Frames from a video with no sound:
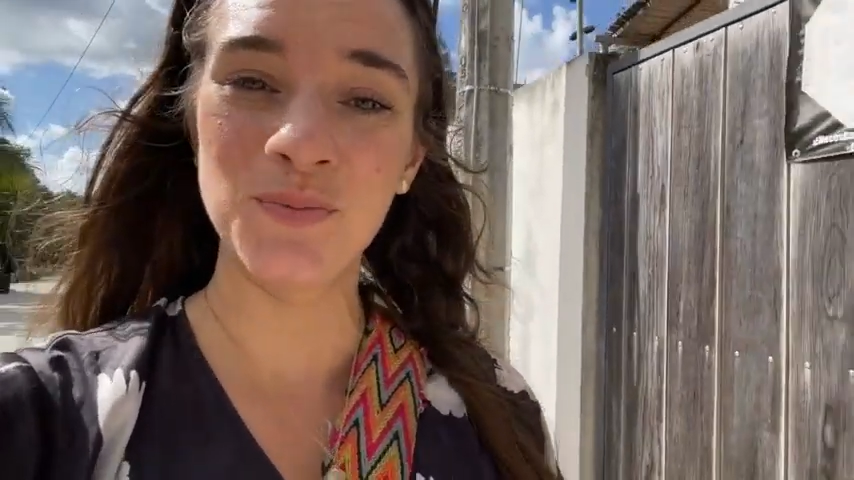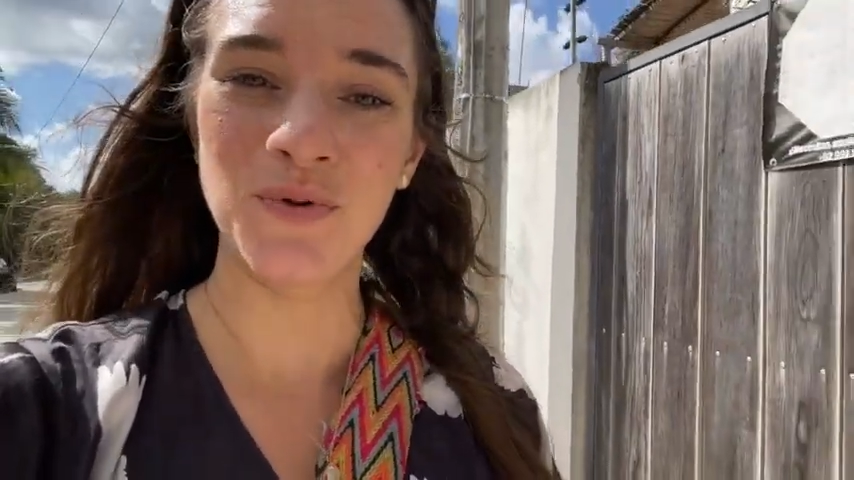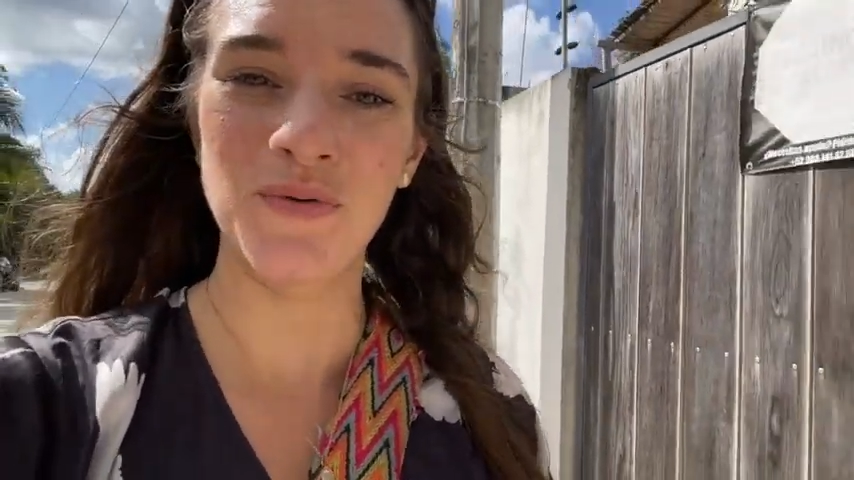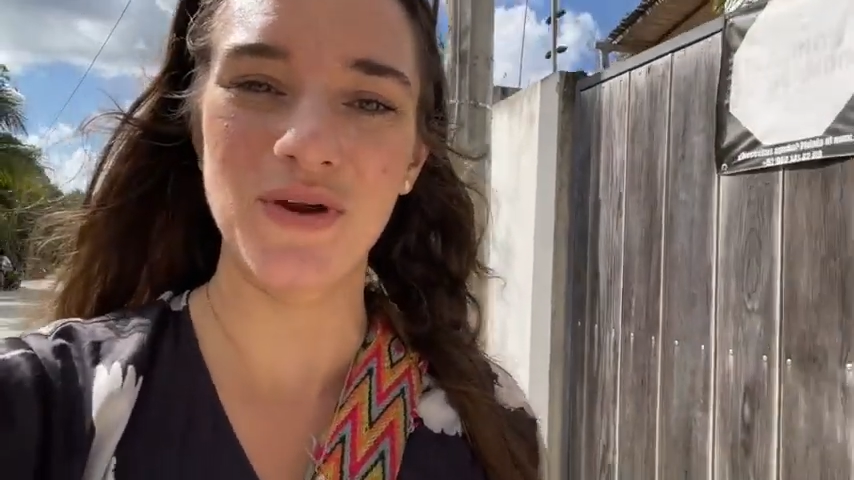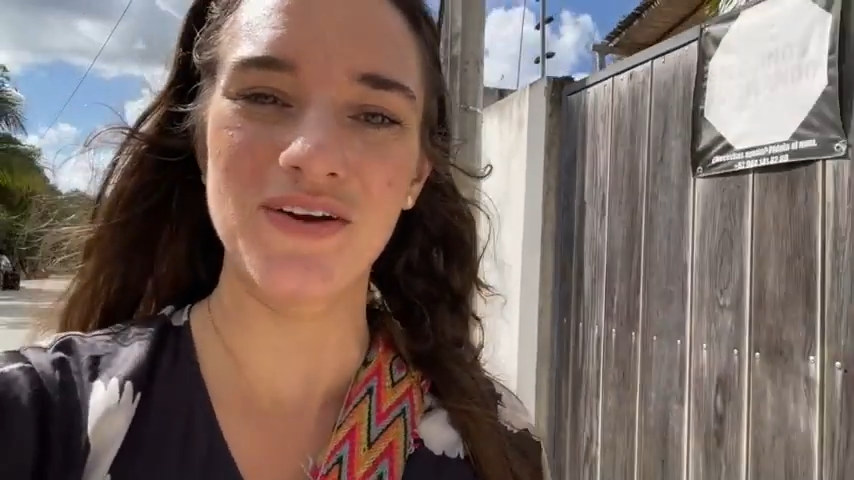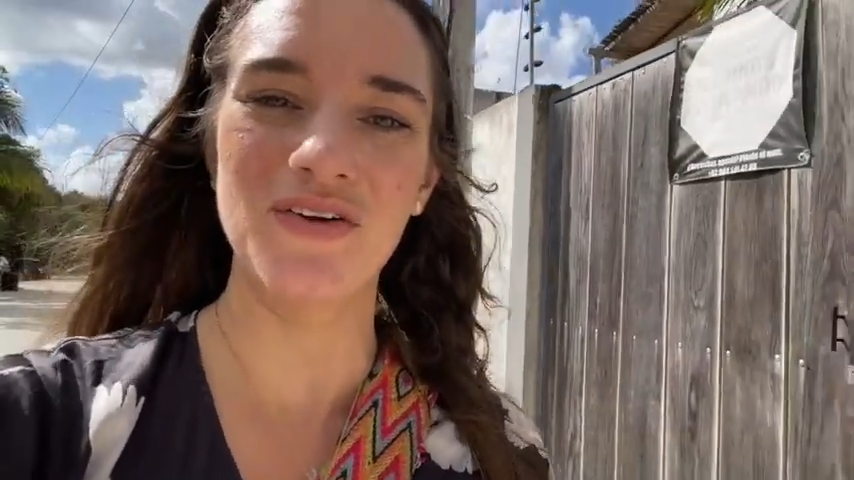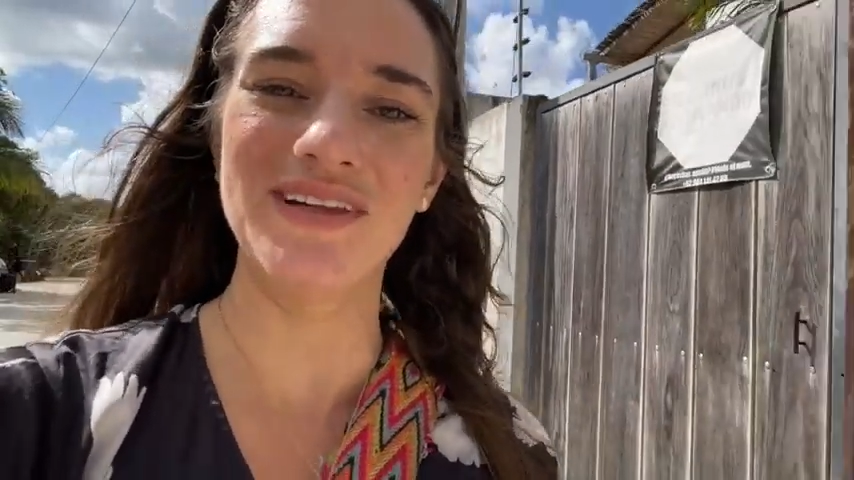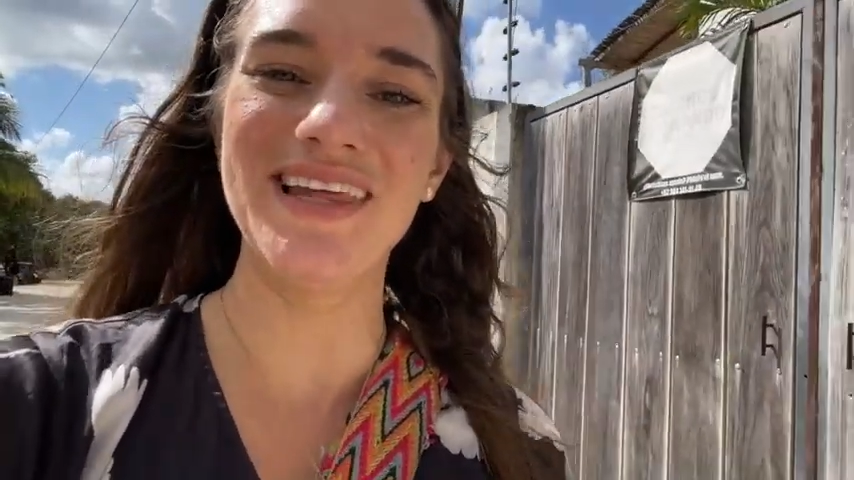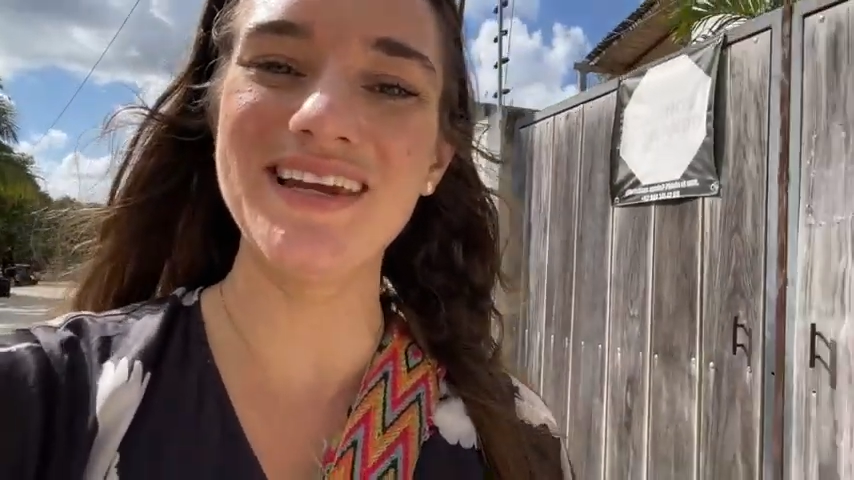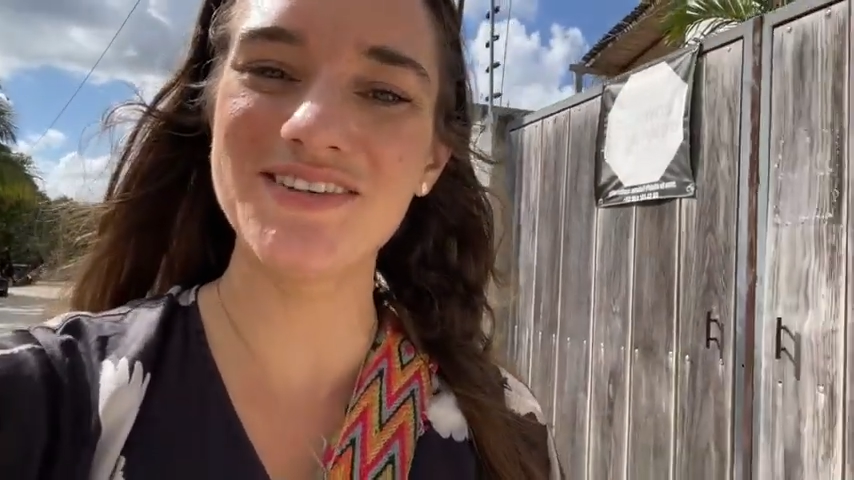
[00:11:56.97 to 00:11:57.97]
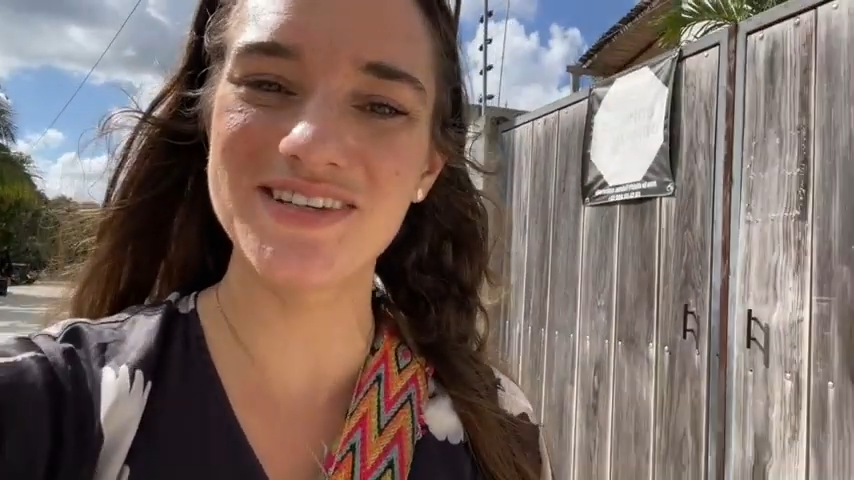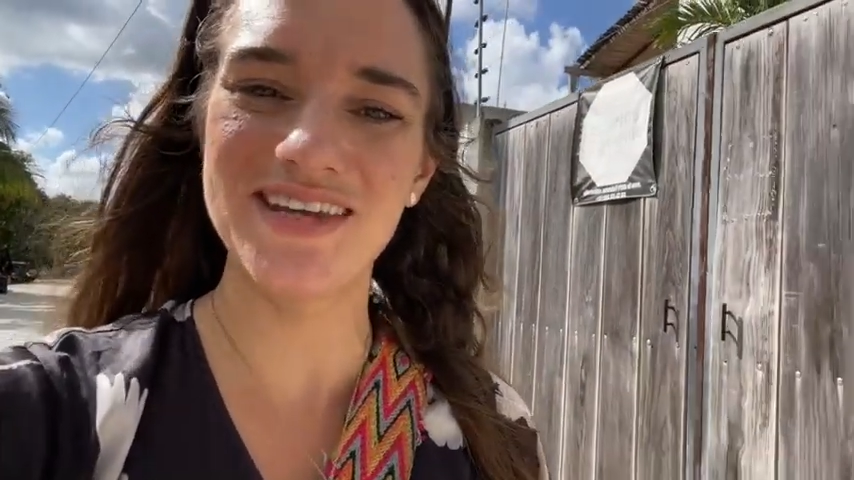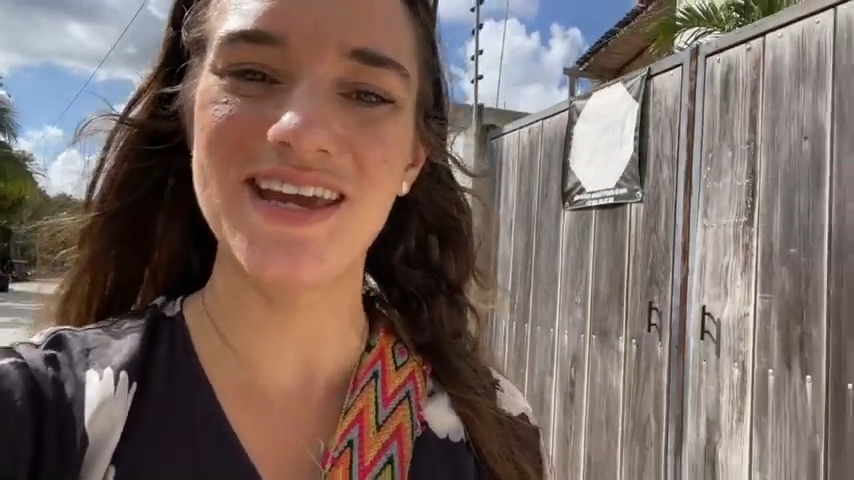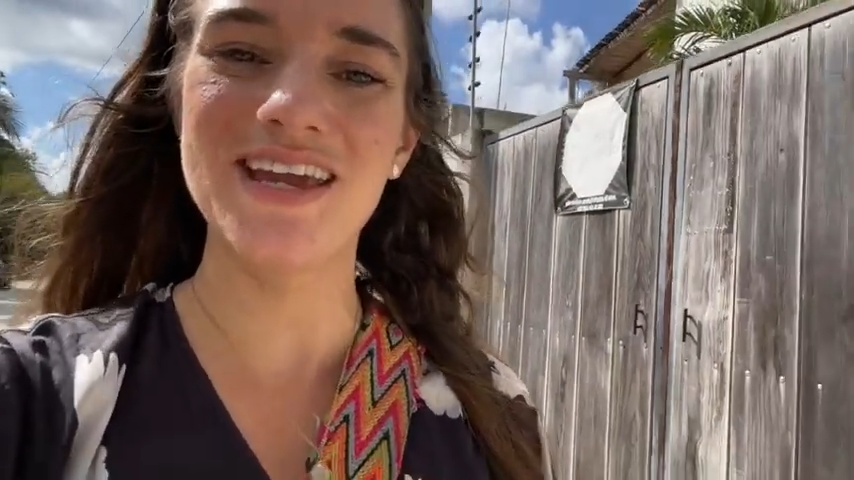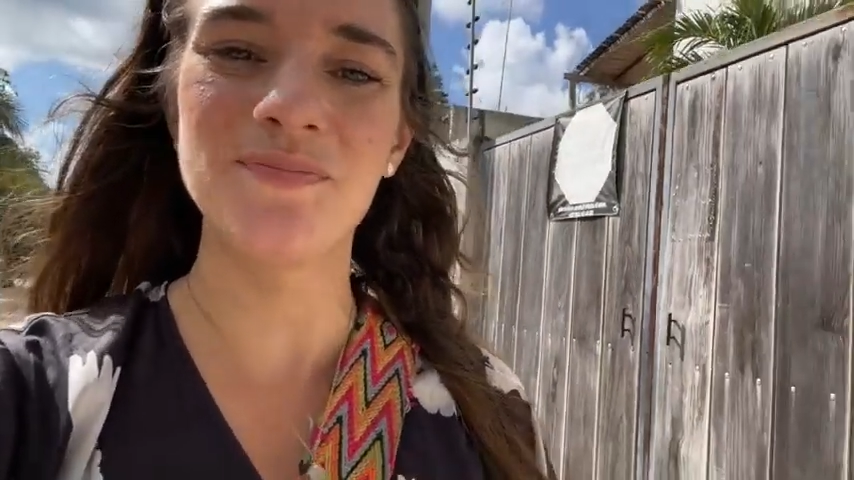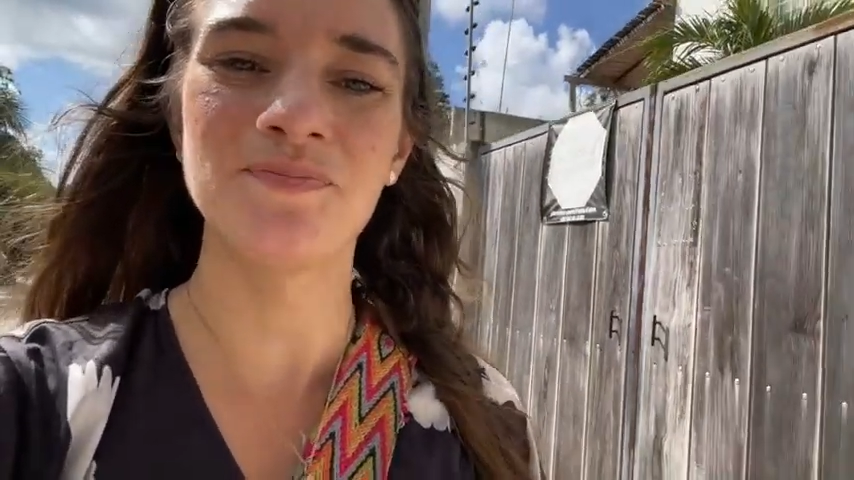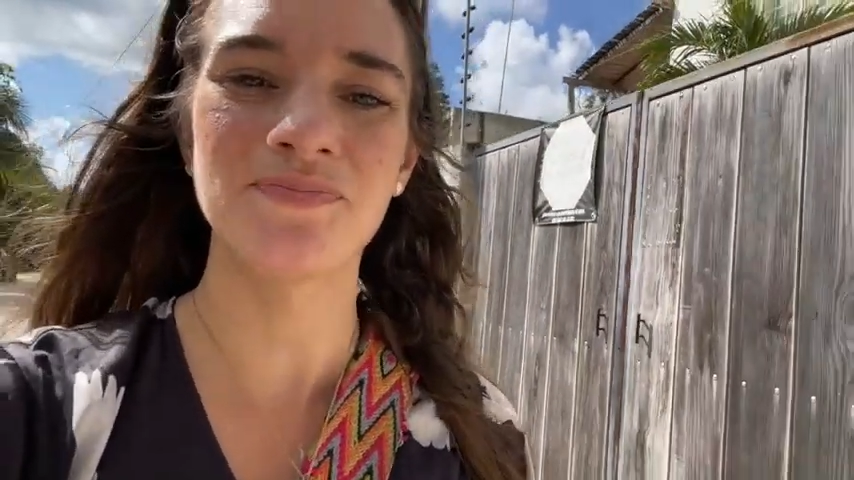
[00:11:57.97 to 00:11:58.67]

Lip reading: where we are going later today,